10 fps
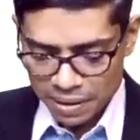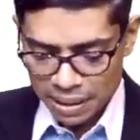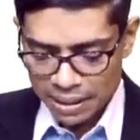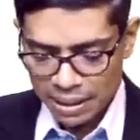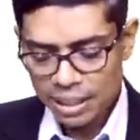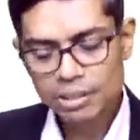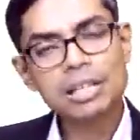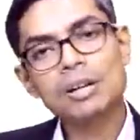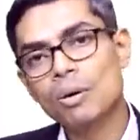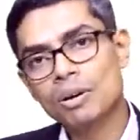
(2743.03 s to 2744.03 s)
is entering into
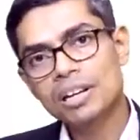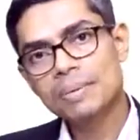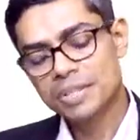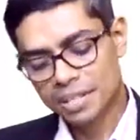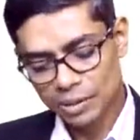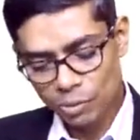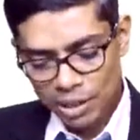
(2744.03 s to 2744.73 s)
the non-REM stage,